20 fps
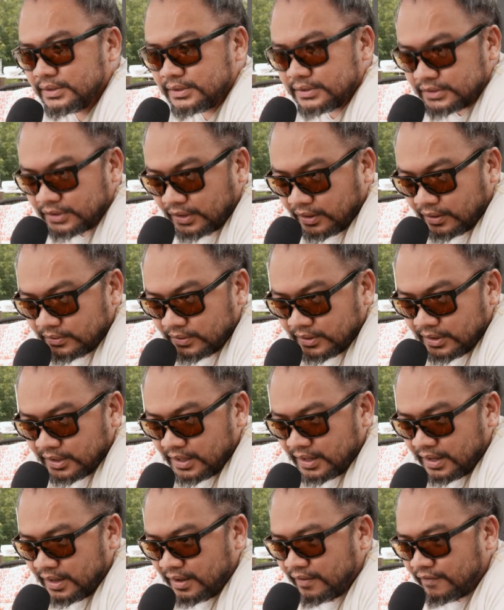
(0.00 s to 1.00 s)
Now,
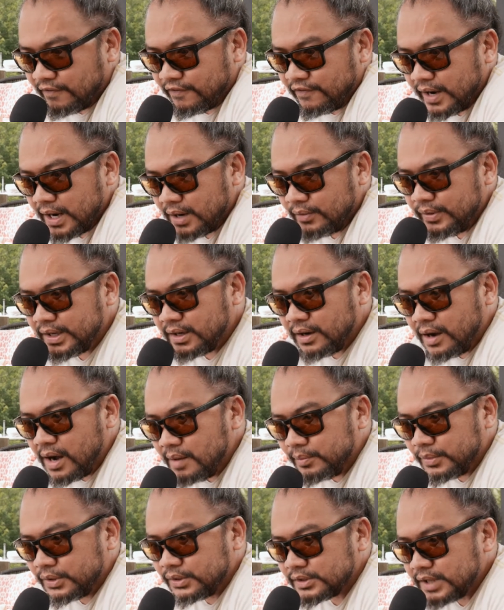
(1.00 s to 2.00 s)
a very
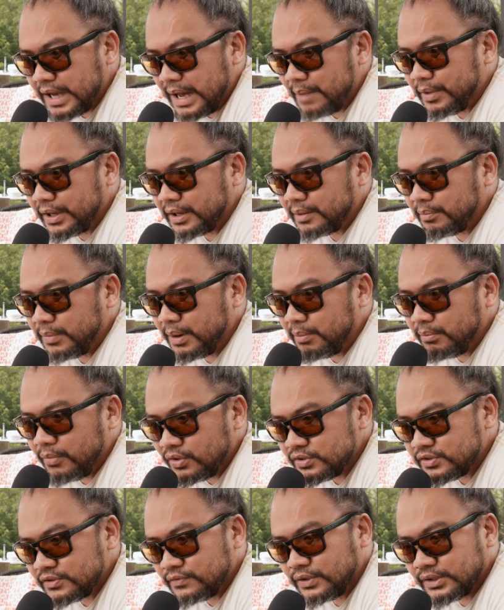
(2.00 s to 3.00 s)
common topic, but
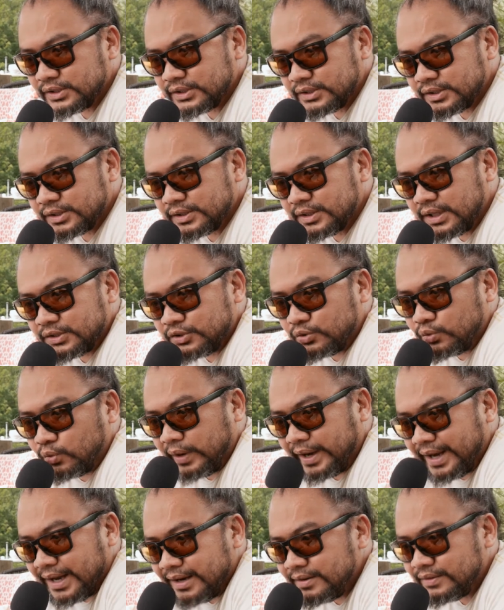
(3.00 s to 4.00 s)
most of us does not do
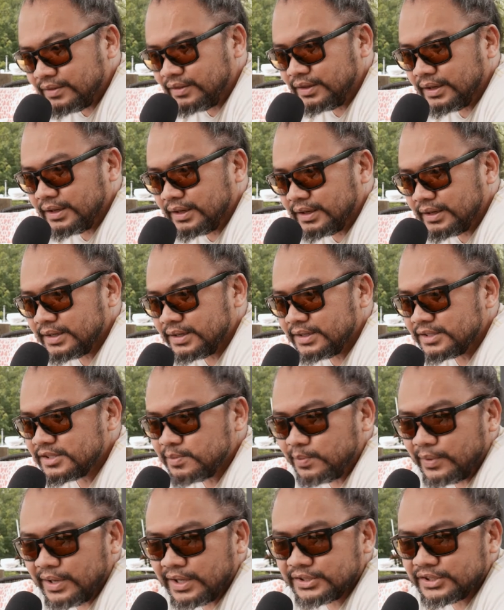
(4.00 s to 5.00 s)
anything in it,
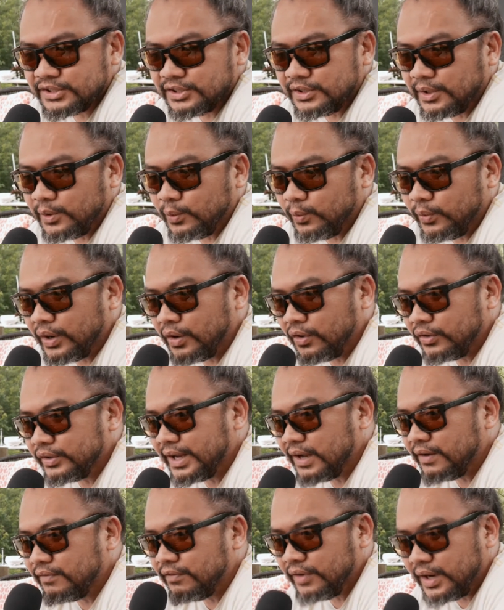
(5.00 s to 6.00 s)
especially we are in
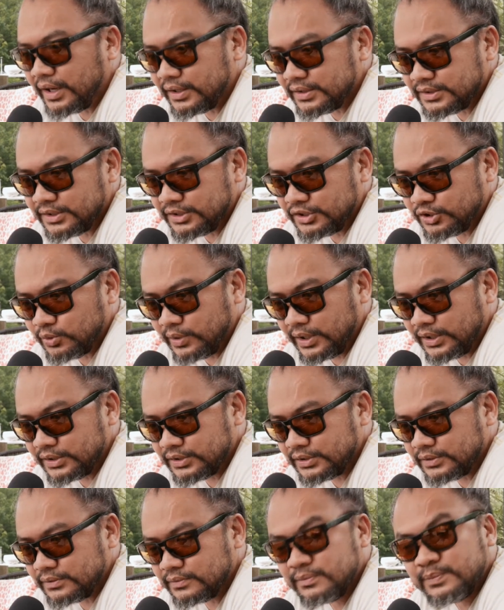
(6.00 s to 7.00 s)
that very
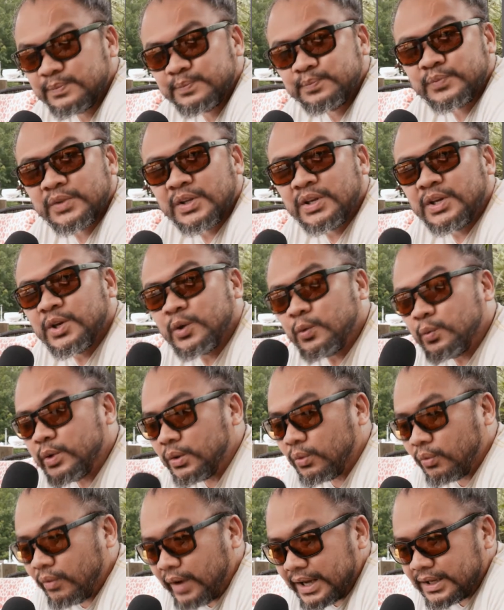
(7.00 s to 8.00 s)
situation. We
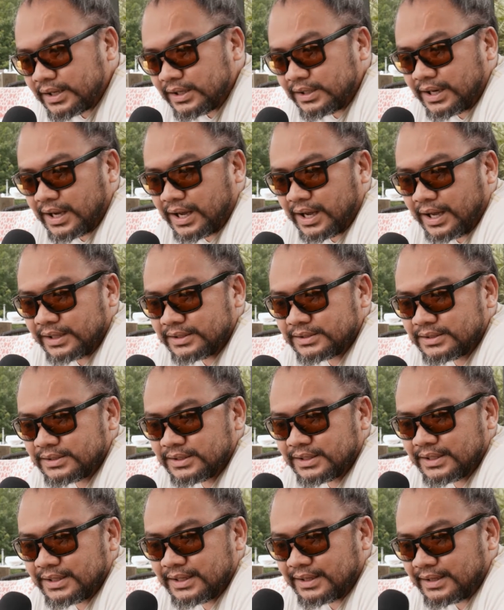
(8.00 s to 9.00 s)
recognize
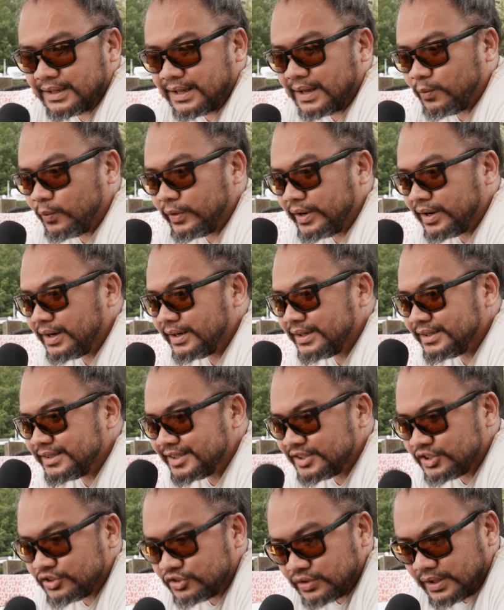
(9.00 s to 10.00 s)
that we are in
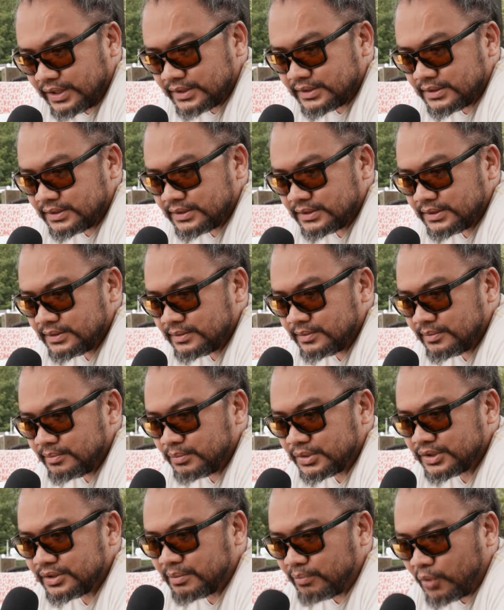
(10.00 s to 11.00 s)
distress,
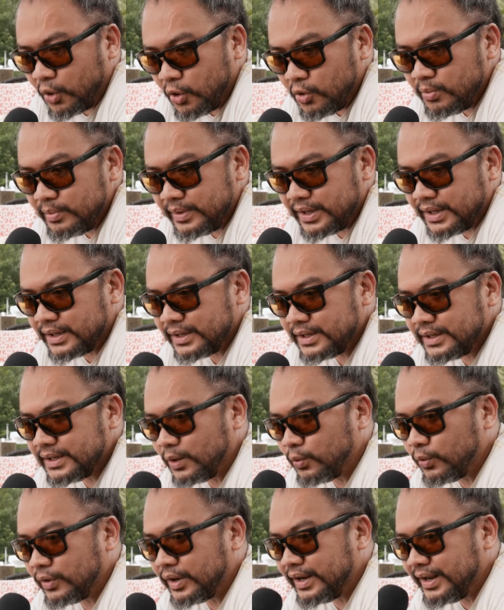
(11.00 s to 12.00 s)
but the moment
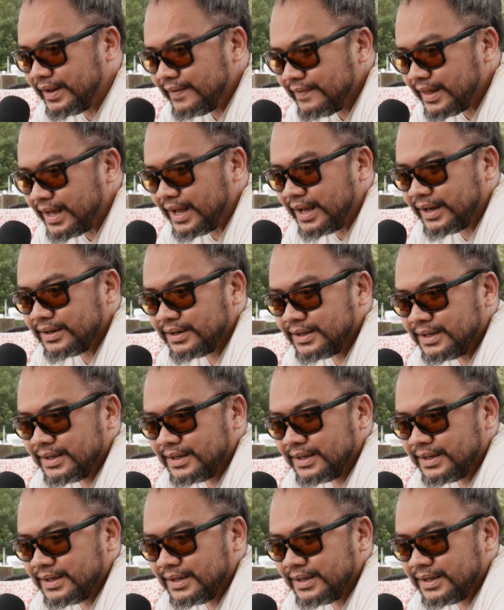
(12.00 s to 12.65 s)
that we're in that,